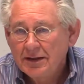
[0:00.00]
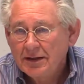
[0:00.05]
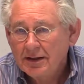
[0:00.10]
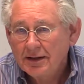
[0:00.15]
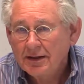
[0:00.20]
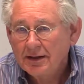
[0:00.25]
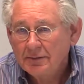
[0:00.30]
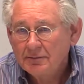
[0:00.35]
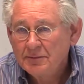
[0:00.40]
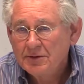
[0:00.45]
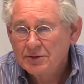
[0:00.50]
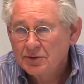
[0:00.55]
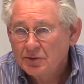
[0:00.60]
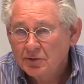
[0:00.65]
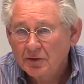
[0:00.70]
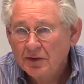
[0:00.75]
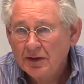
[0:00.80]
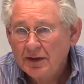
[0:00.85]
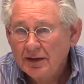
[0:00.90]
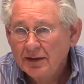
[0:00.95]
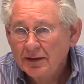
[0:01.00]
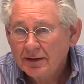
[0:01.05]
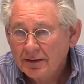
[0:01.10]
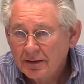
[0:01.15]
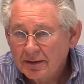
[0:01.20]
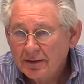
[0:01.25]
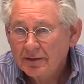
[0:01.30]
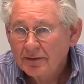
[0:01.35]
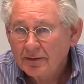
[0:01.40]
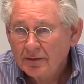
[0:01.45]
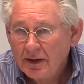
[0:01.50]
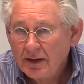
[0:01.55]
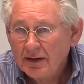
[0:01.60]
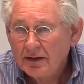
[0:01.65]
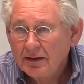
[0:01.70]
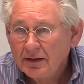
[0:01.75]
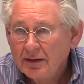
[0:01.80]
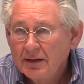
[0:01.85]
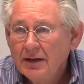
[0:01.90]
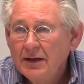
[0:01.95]
Missouri,
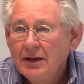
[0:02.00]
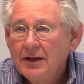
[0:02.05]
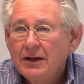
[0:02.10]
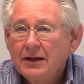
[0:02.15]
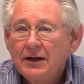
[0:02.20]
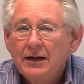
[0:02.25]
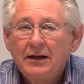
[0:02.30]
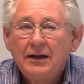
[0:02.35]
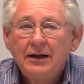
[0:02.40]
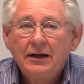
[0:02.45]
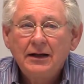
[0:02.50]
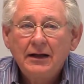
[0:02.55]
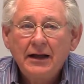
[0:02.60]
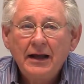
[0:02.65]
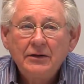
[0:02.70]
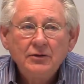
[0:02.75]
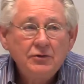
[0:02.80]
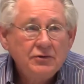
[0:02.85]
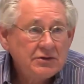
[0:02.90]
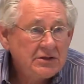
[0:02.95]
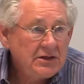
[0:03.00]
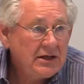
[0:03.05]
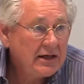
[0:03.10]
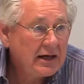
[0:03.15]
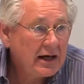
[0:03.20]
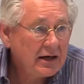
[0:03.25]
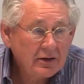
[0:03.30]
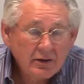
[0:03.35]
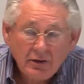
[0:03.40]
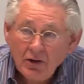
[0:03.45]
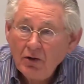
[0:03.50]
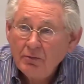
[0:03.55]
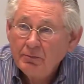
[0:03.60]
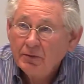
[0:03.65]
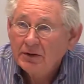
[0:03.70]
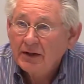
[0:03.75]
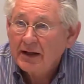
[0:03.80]
right? And you see it at a global